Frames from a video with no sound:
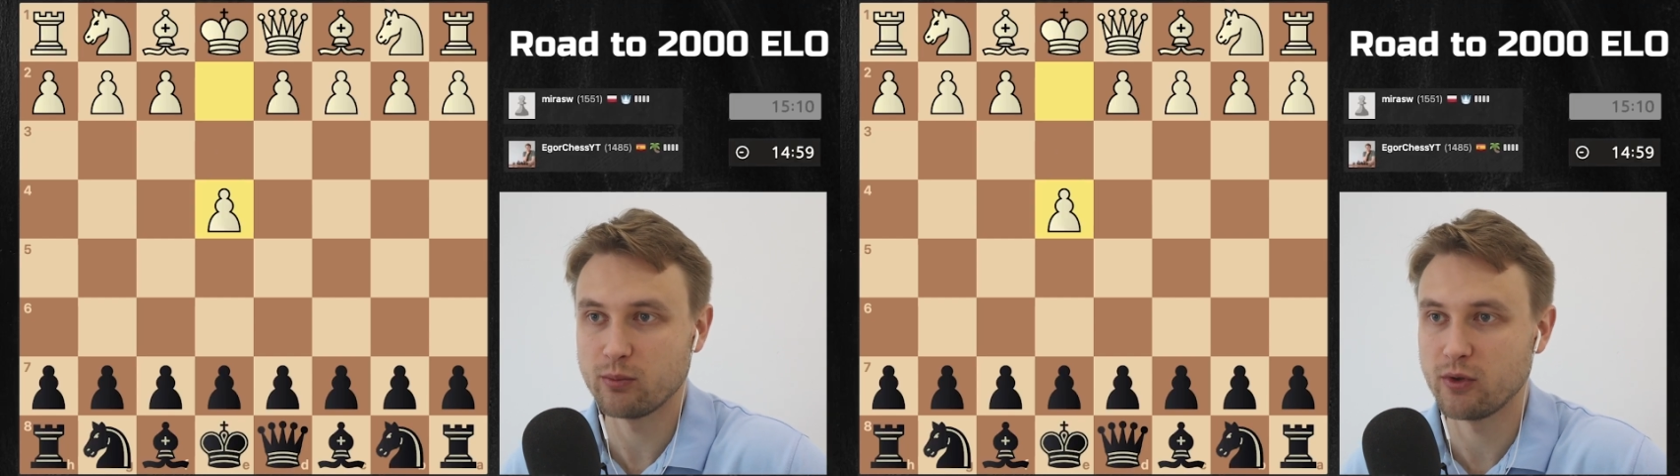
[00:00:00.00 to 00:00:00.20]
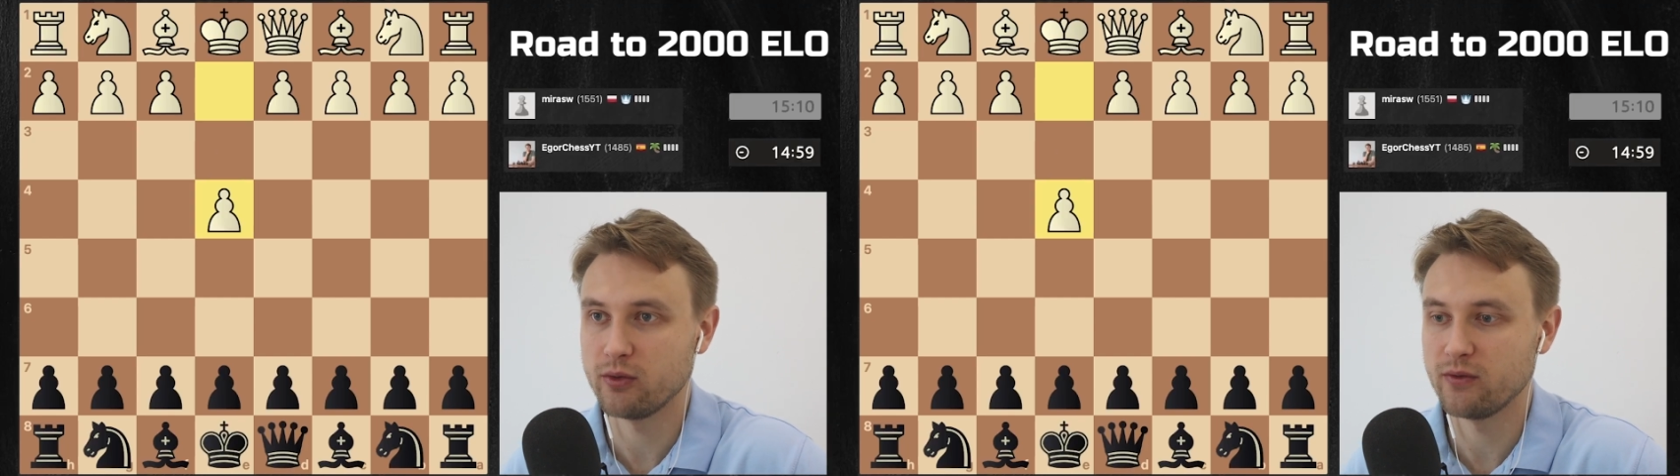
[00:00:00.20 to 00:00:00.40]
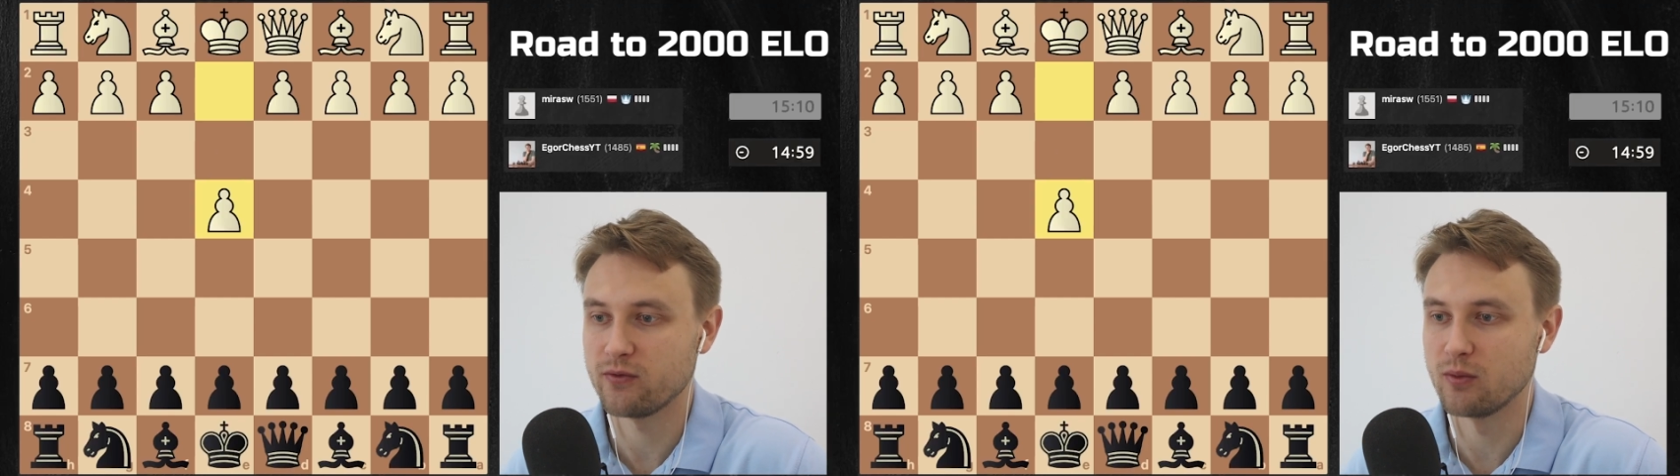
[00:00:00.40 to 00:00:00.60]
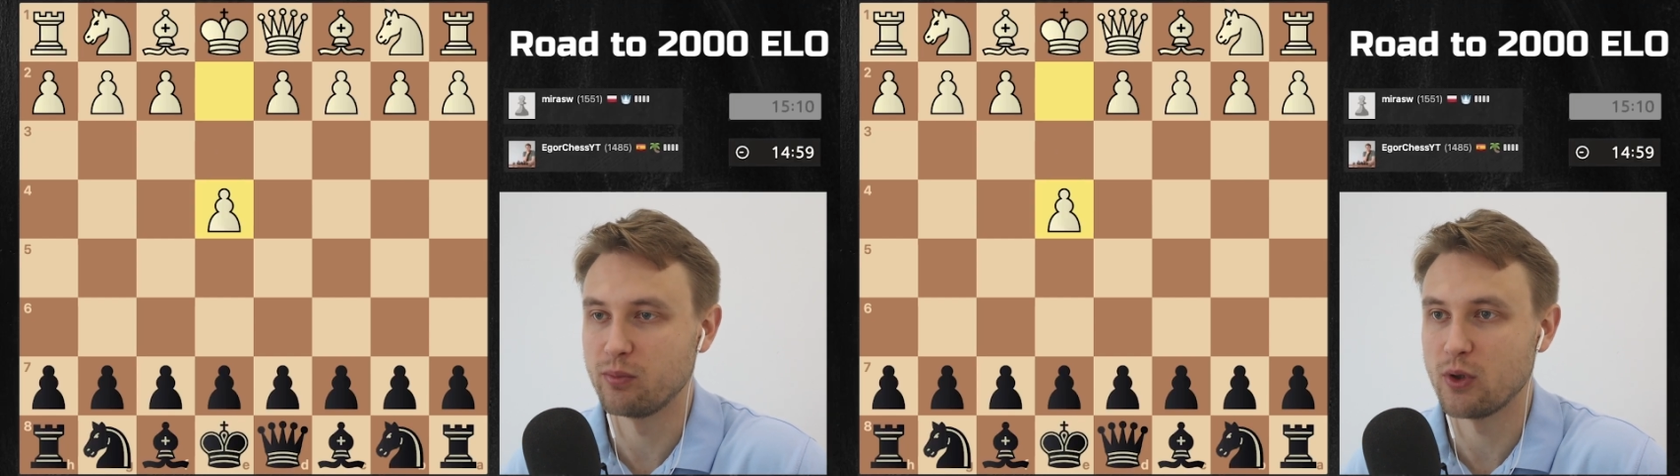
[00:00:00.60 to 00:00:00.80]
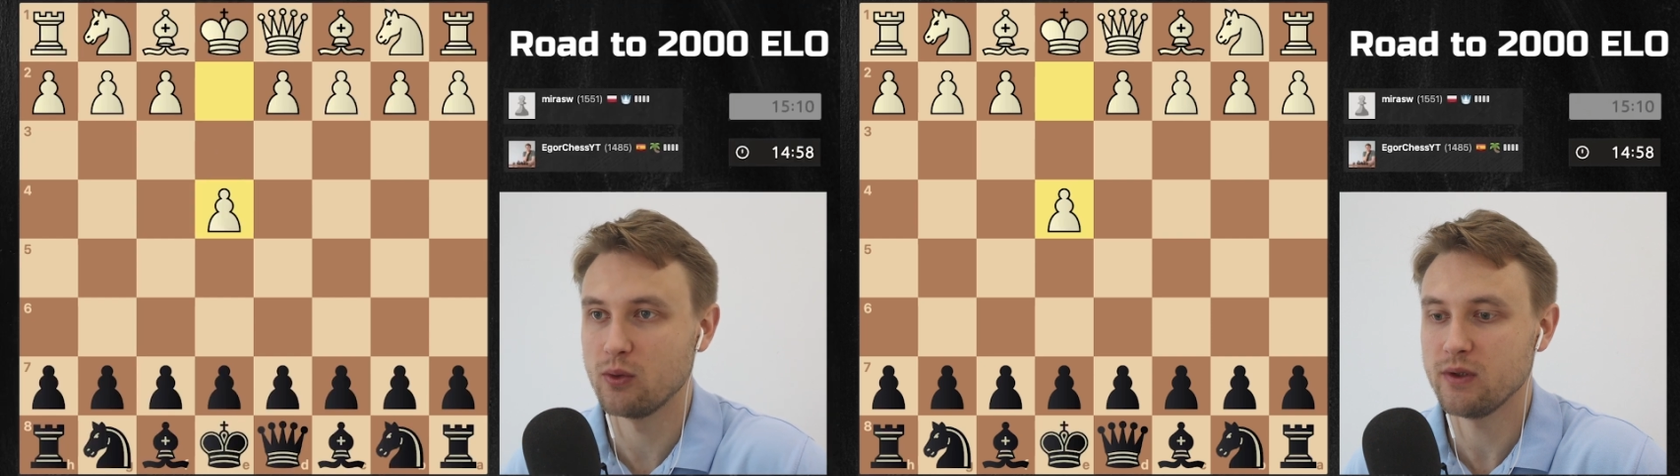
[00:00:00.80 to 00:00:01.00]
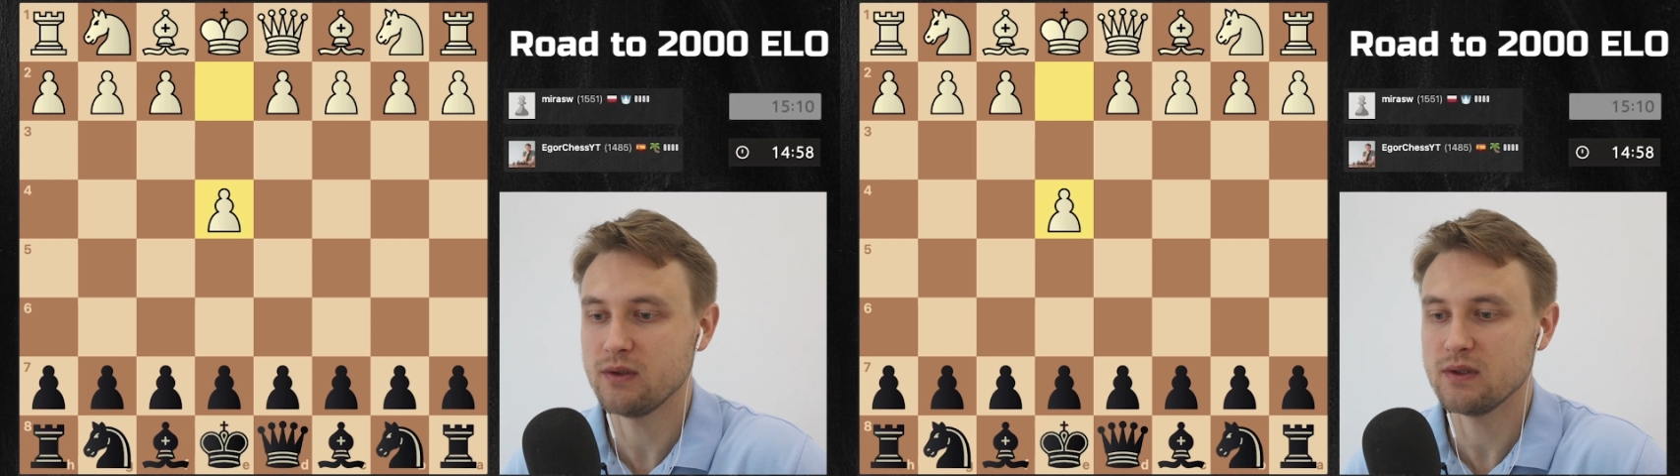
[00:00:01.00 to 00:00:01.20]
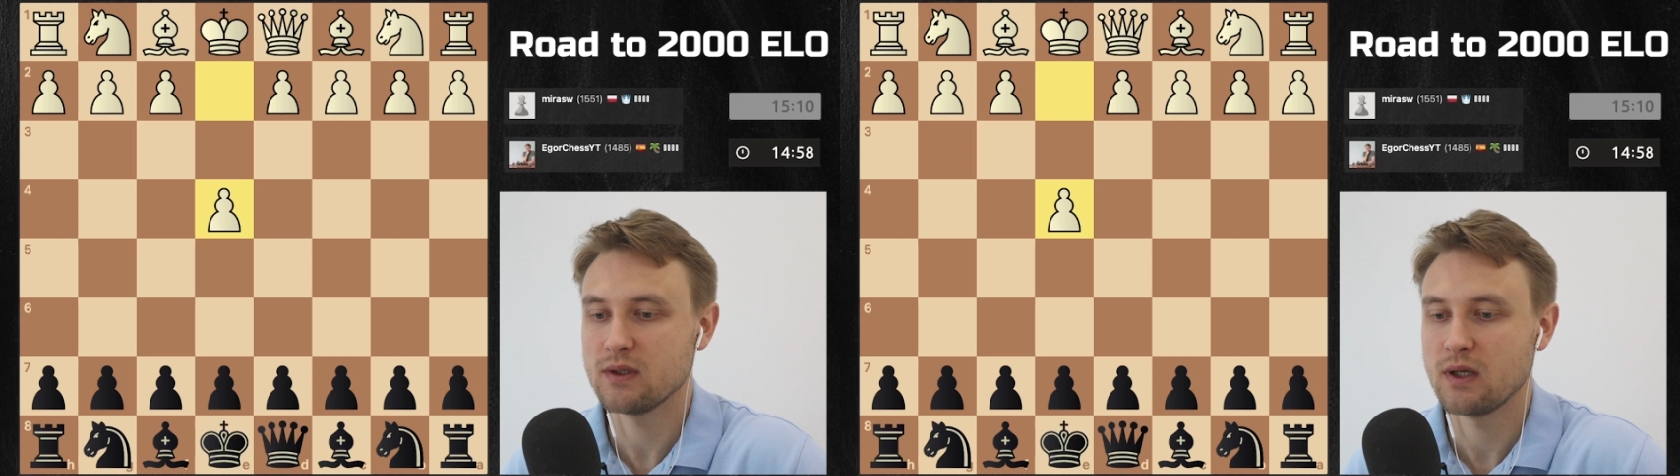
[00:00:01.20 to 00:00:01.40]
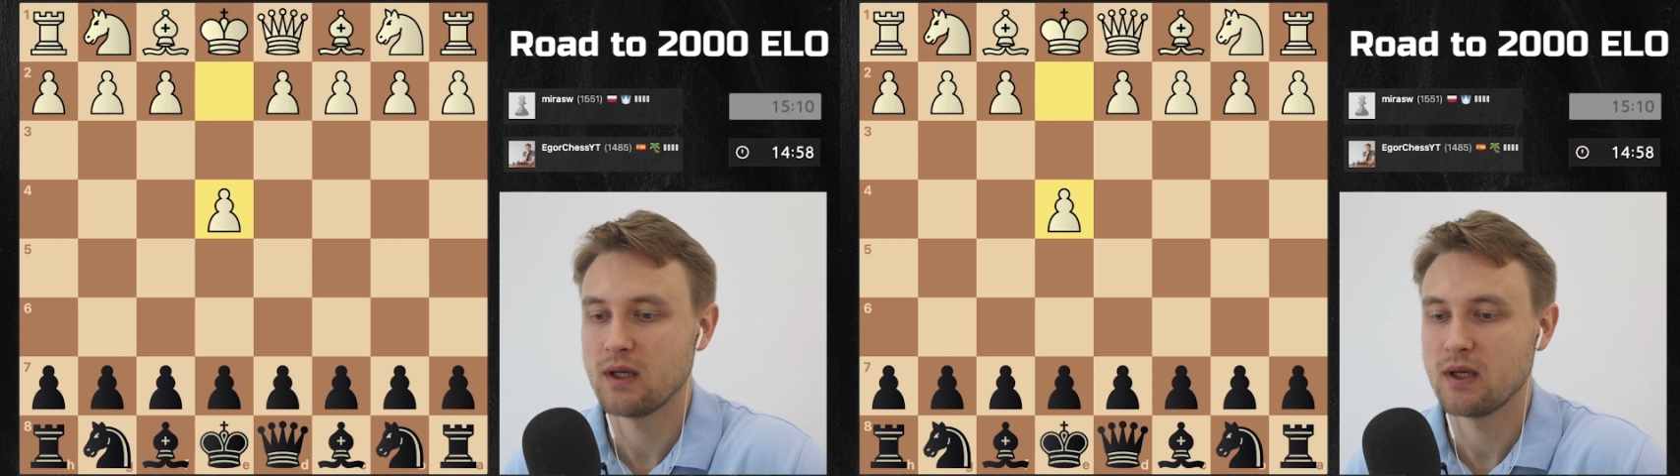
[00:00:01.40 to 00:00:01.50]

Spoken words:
opponent from Poland,